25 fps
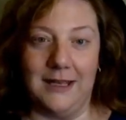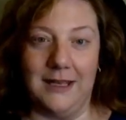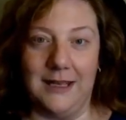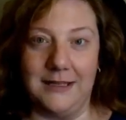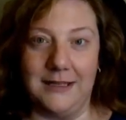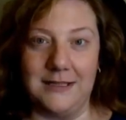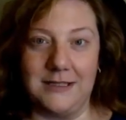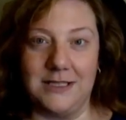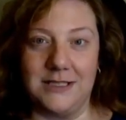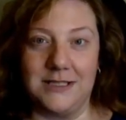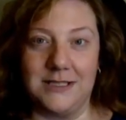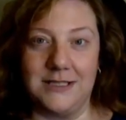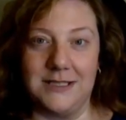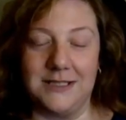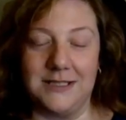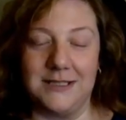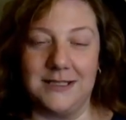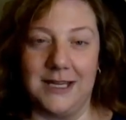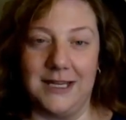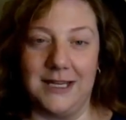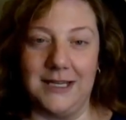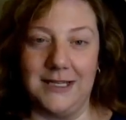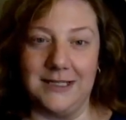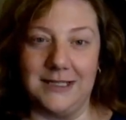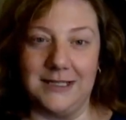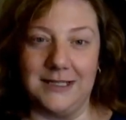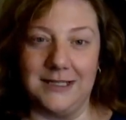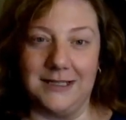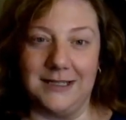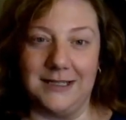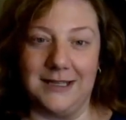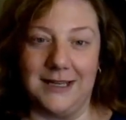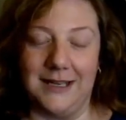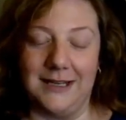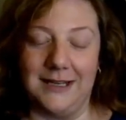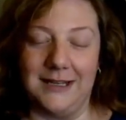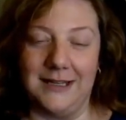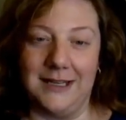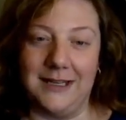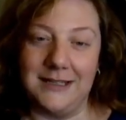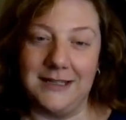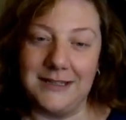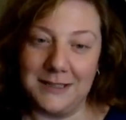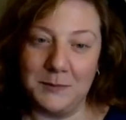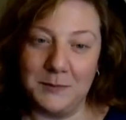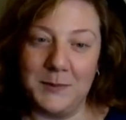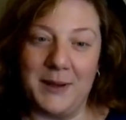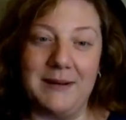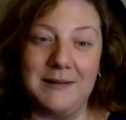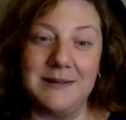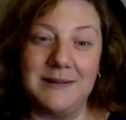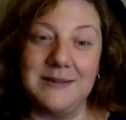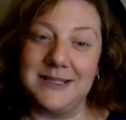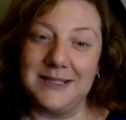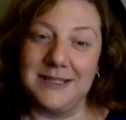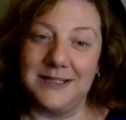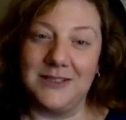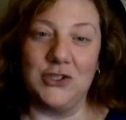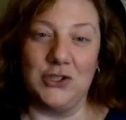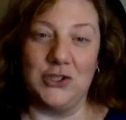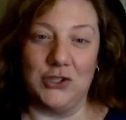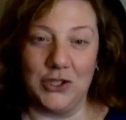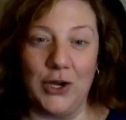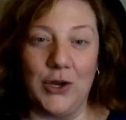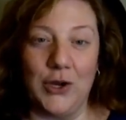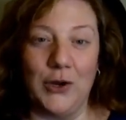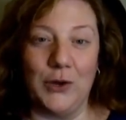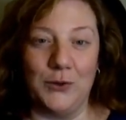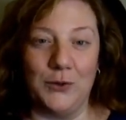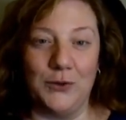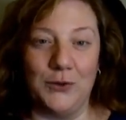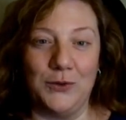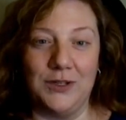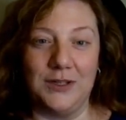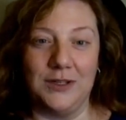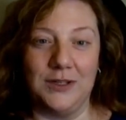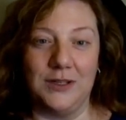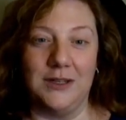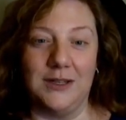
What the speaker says: it's just exciting, and it's embarrassing to show.